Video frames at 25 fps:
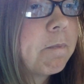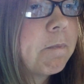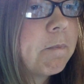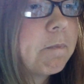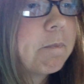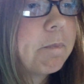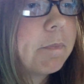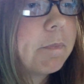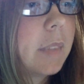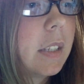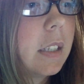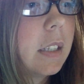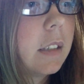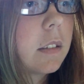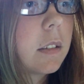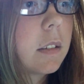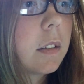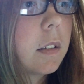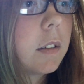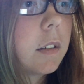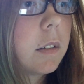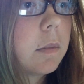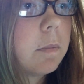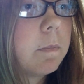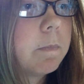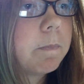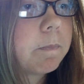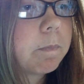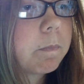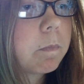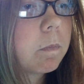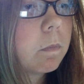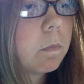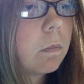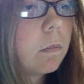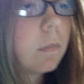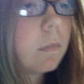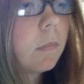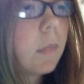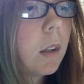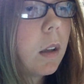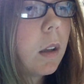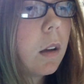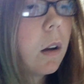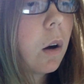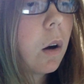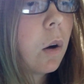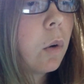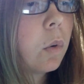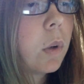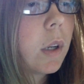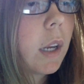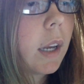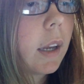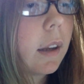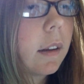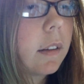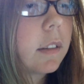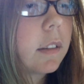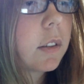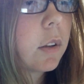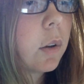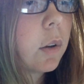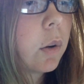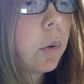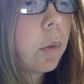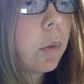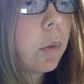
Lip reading: It's good. Okay, so